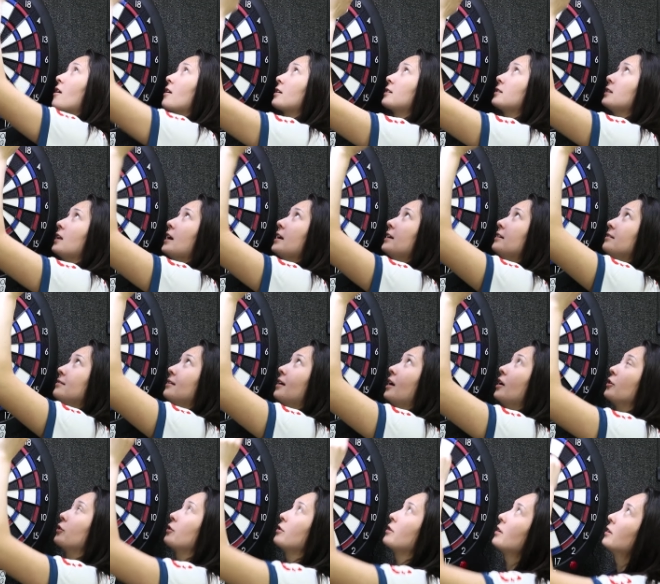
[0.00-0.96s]
Arc Light
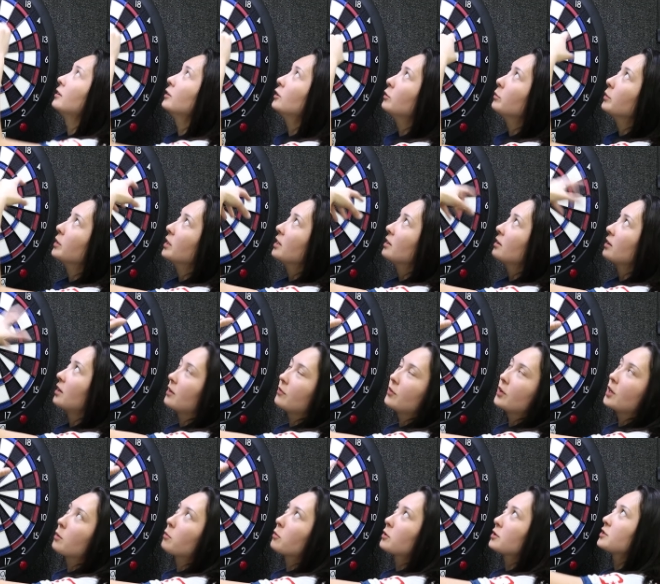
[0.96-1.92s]
under the Illumina,
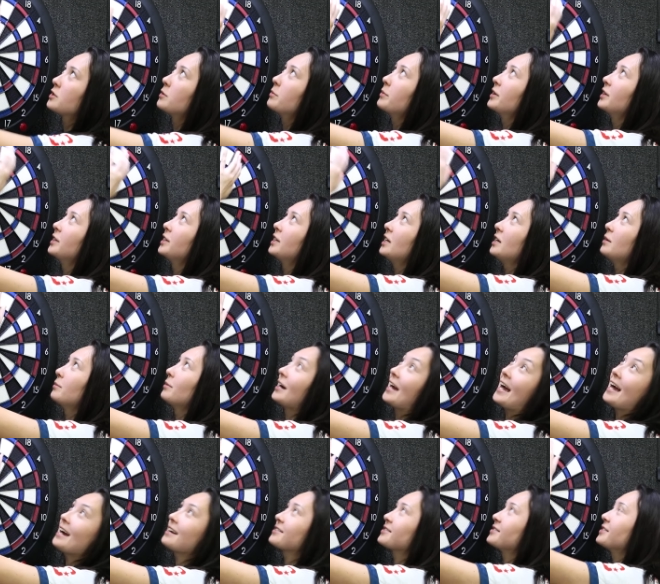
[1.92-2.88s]
giving it more stability by
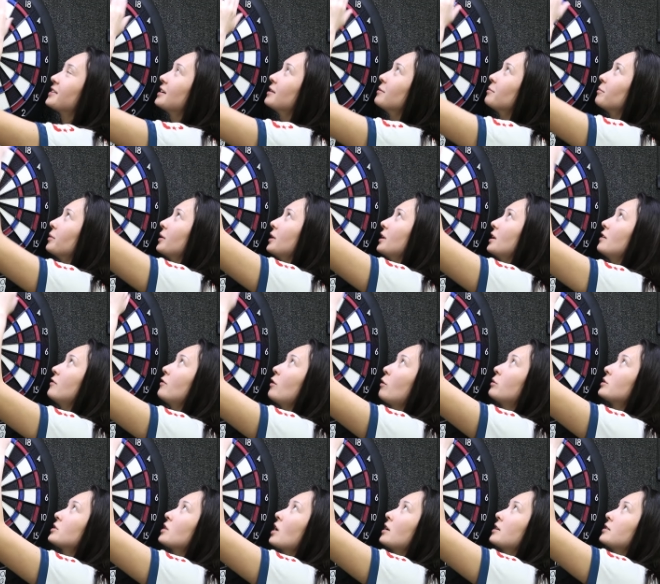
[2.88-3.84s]
accident, but if it
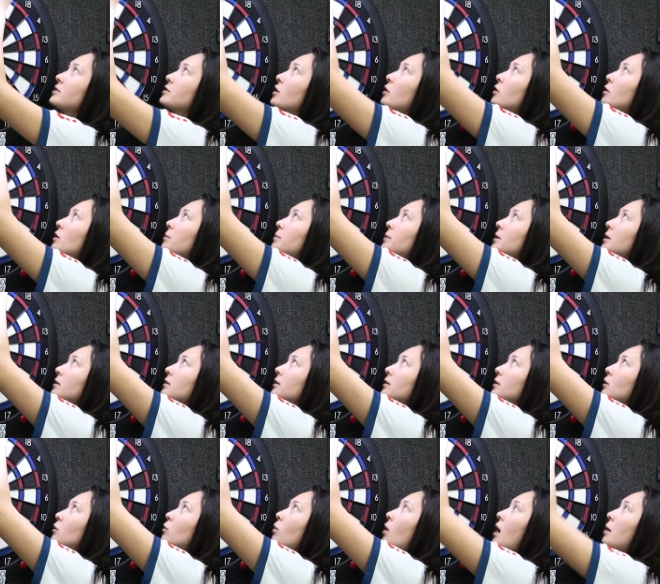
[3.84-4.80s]
was on its own, it'd be a
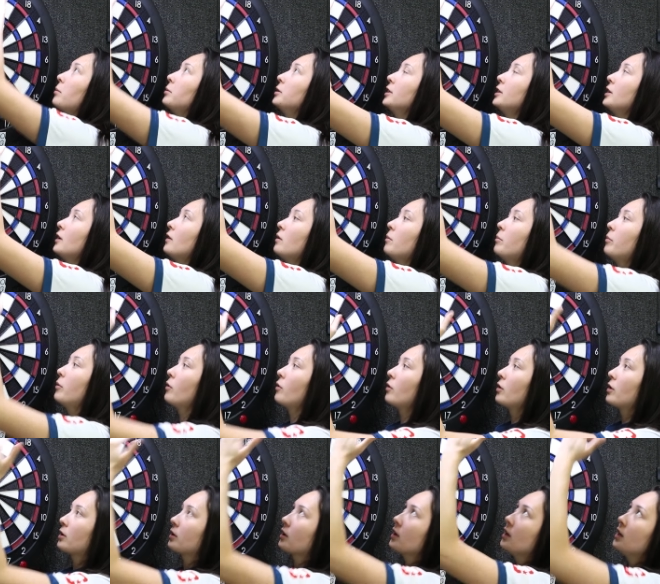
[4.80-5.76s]
little wobbly on the
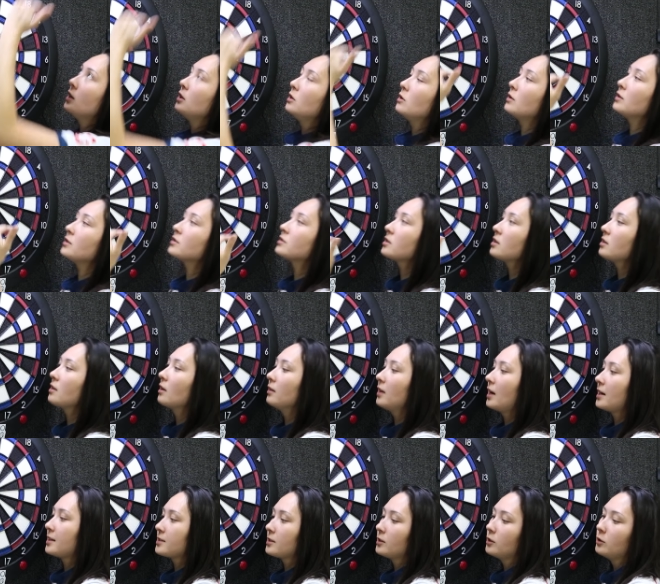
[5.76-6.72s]
board. You can see the
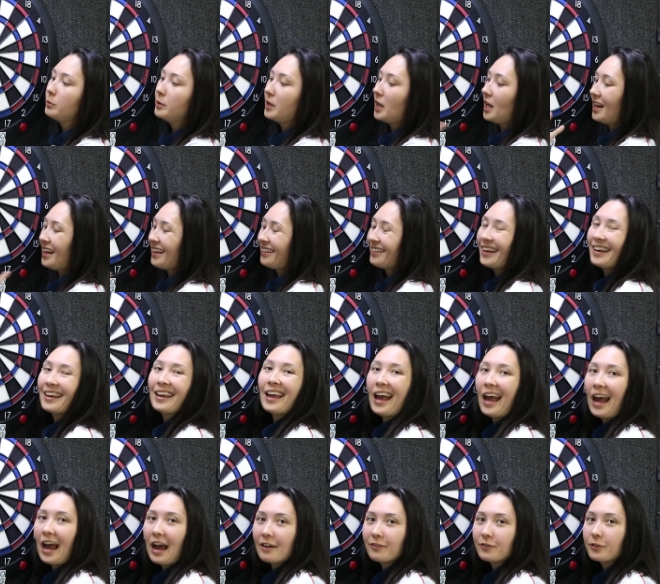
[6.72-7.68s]
light's illuminating like
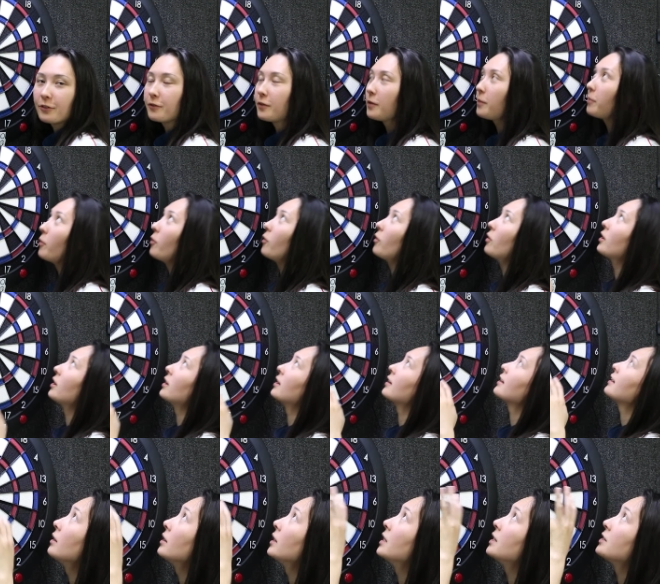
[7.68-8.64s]
half of the
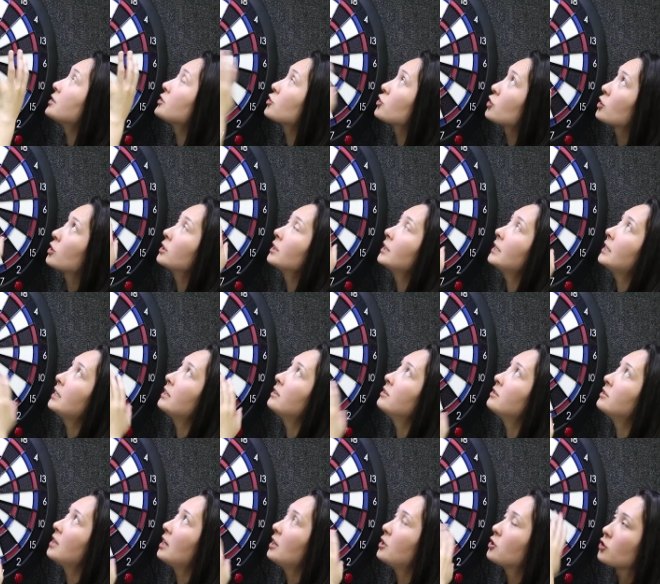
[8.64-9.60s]
board, and it's certainly
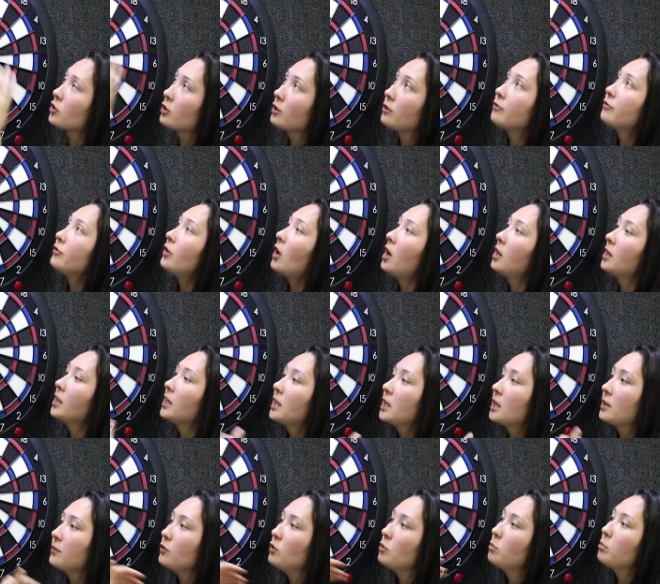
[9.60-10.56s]
in danger of
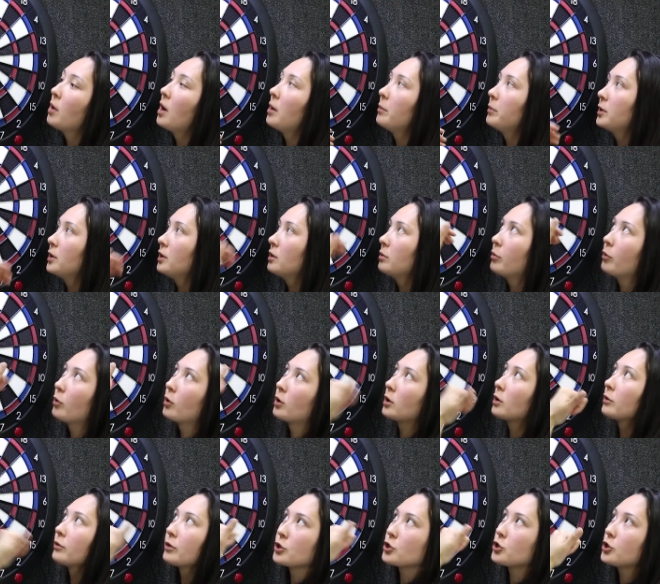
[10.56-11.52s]
falling if you bump into the board
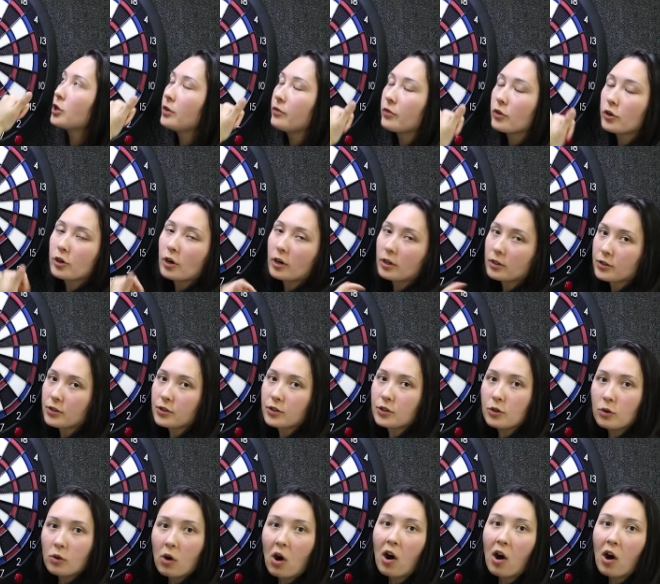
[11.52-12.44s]
or retrieve your darts too